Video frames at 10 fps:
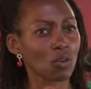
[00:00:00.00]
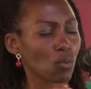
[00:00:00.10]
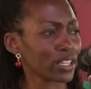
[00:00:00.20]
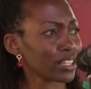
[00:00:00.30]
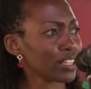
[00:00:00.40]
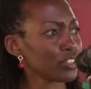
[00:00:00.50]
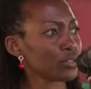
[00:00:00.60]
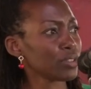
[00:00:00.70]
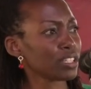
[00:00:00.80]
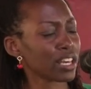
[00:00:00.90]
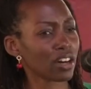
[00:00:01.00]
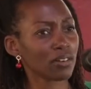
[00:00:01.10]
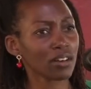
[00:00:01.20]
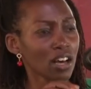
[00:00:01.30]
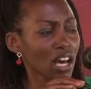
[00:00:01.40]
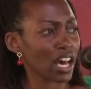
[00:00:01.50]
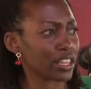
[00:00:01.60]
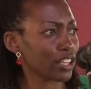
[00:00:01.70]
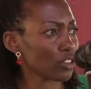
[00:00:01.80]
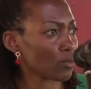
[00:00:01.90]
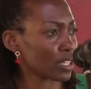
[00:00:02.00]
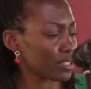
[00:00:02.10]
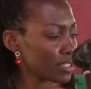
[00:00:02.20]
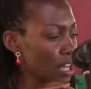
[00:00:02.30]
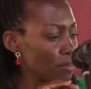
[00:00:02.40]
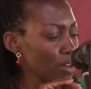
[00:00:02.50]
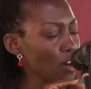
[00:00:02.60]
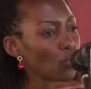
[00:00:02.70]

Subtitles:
what are they doing now, are they on WhatsApp,